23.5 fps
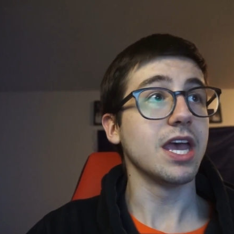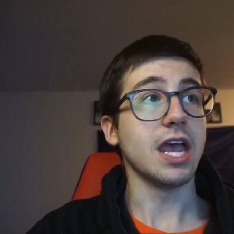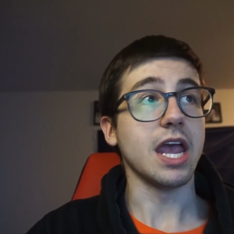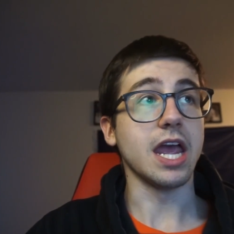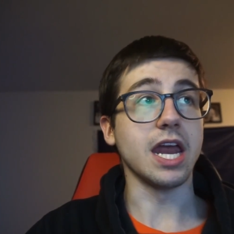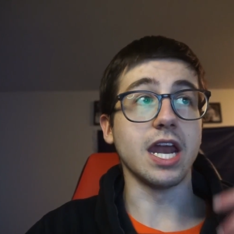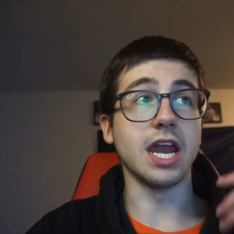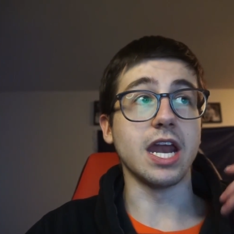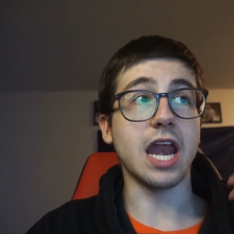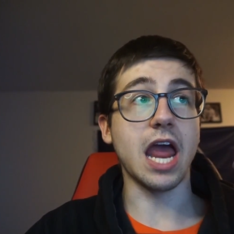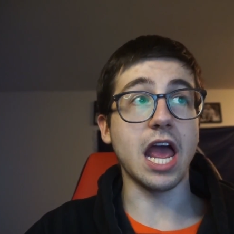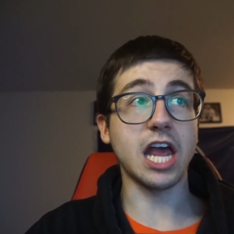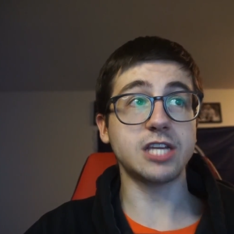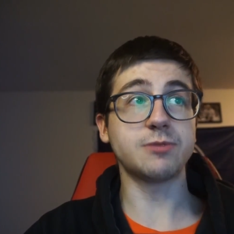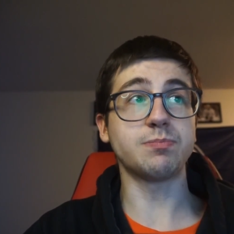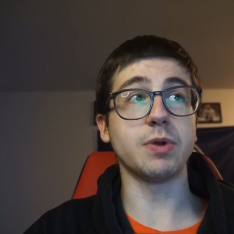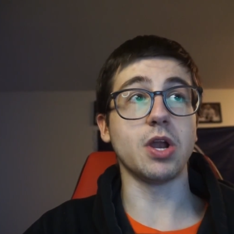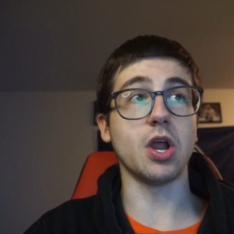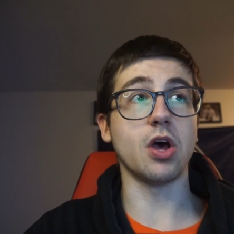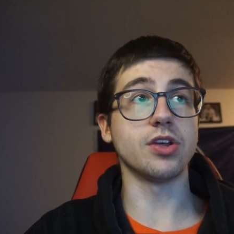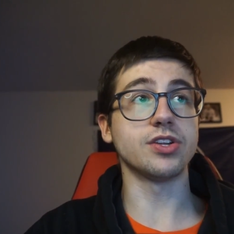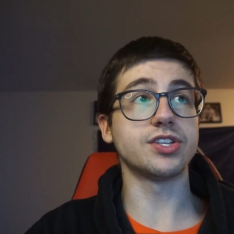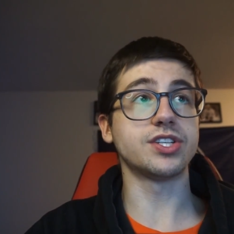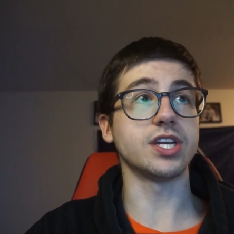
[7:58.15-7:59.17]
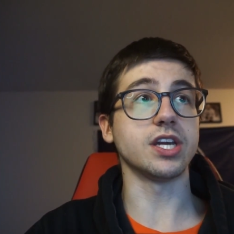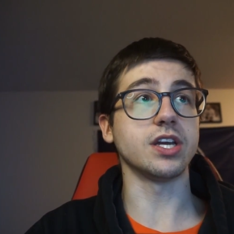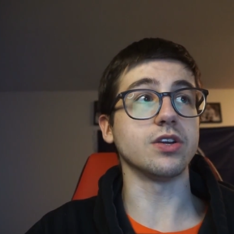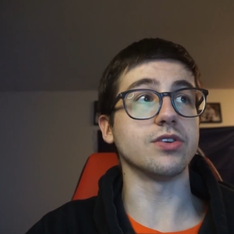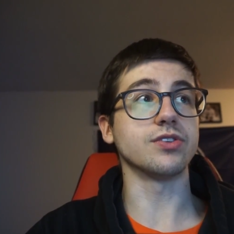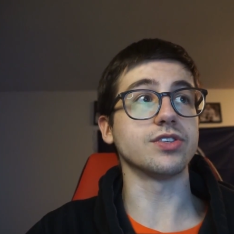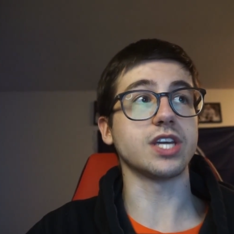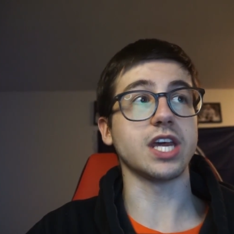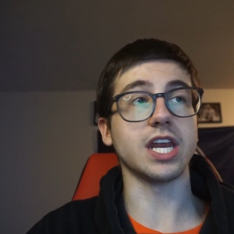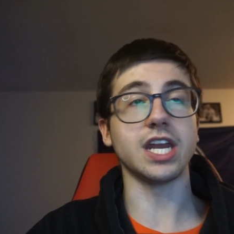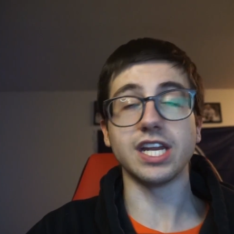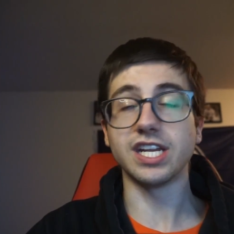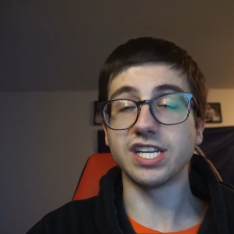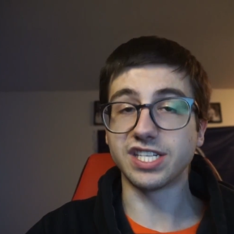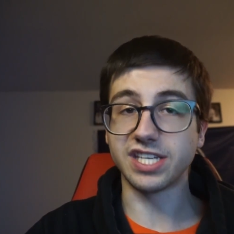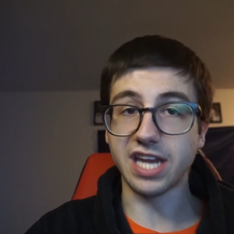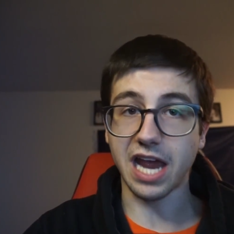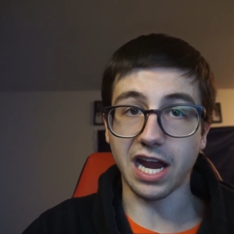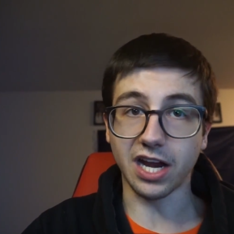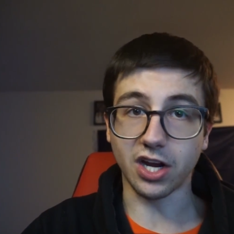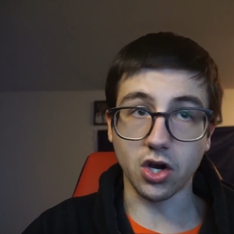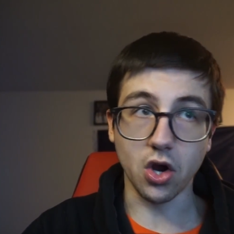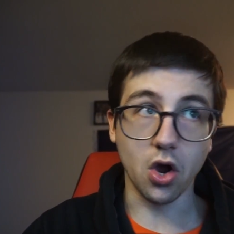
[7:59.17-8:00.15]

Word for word: And then Espinal singles getting Zach